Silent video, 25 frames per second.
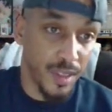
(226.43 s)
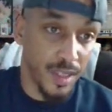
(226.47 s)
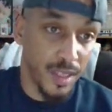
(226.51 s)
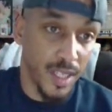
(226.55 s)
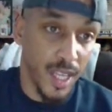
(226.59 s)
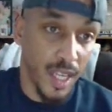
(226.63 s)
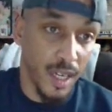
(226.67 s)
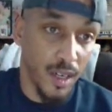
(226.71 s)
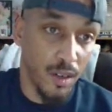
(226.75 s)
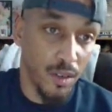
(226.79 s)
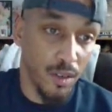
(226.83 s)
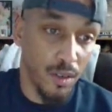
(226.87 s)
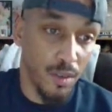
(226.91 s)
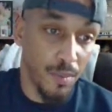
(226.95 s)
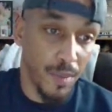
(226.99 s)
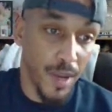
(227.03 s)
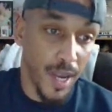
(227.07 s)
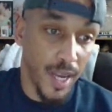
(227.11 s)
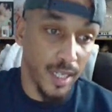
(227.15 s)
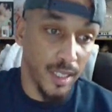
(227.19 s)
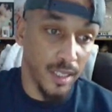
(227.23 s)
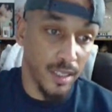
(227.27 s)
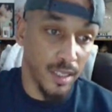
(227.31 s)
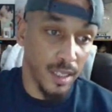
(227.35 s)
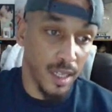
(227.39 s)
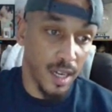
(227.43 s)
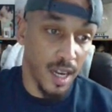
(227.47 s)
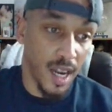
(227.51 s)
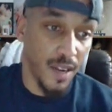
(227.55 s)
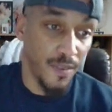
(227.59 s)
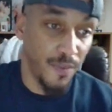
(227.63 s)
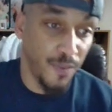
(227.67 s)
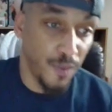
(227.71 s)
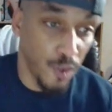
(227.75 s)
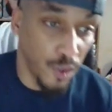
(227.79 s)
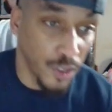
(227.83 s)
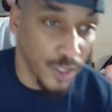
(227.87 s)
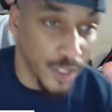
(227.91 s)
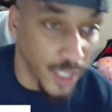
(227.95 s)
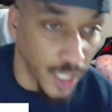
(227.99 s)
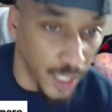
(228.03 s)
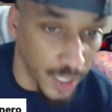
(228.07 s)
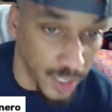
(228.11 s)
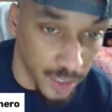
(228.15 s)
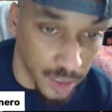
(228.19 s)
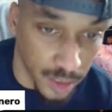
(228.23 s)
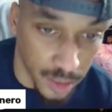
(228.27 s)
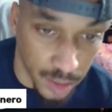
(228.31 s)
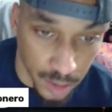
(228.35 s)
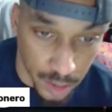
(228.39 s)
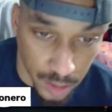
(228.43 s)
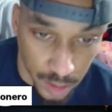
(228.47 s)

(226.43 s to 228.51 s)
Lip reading: They don't look bad. I thought that